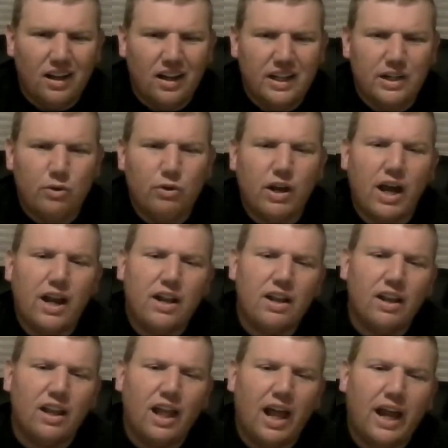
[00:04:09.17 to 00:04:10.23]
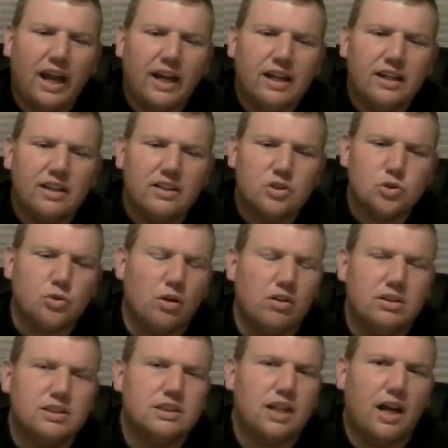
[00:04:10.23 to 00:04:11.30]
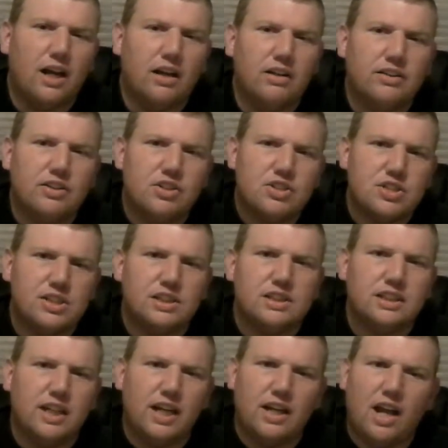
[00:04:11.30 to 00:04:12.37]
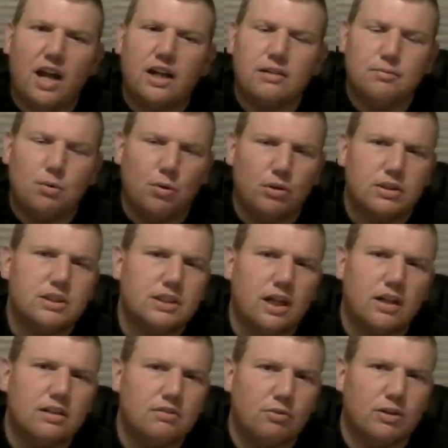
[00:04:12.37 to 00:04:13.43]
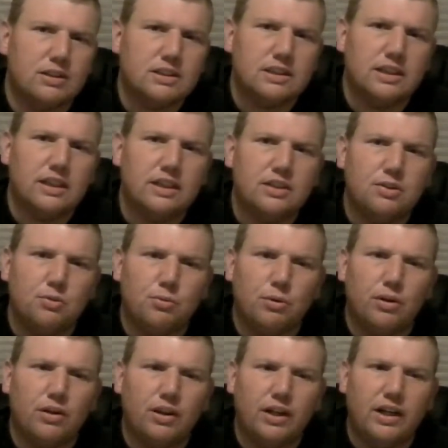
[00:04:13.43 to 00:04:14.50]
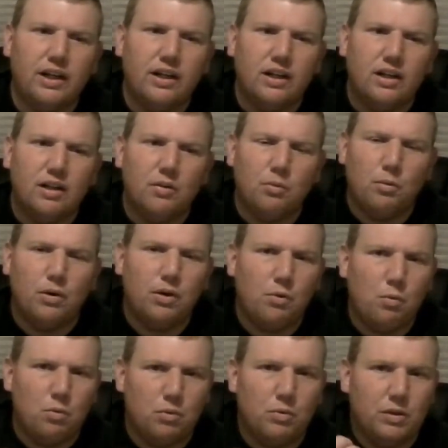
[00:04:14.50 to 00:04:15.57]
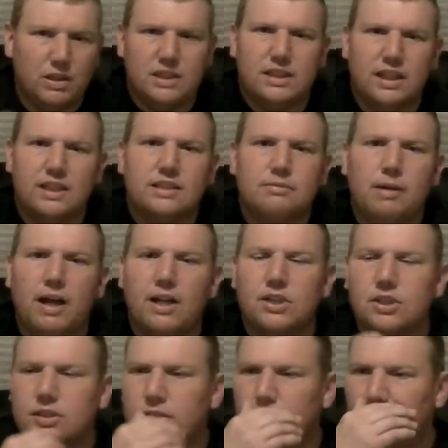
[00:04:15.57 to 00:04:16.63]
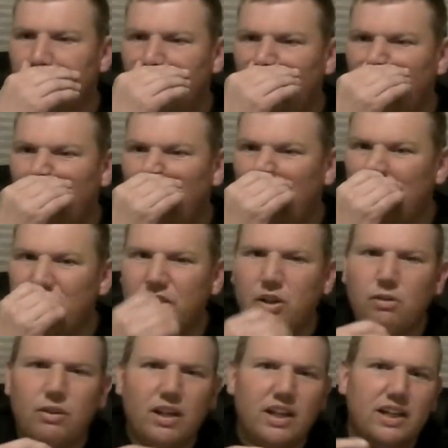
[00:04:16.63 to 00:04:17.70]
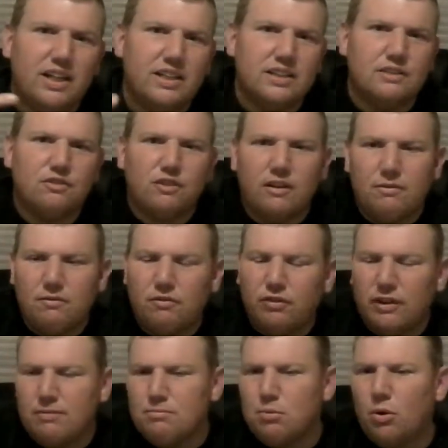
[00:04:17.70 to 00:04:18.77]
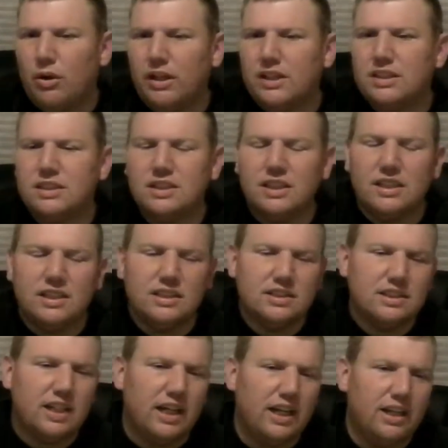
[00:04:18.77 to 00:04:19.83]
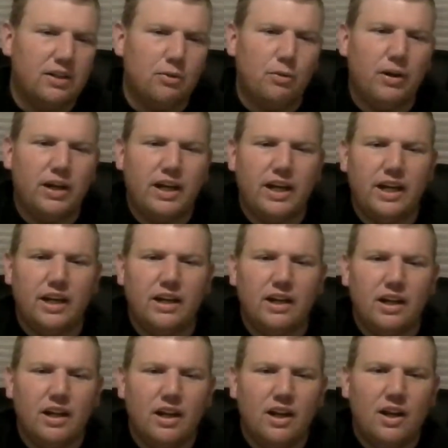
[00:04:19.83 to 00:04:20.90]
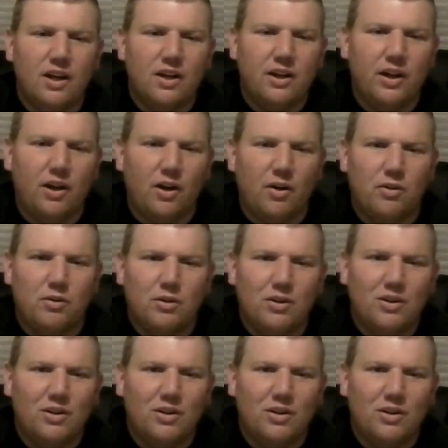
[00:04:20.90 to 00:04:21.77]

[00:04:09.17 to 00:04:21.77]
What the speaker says: you gotta like the strong style, the Shinsuke Nakamura style of wrestling to really want to see this match. If you think his flamboyantness and the way he, you know,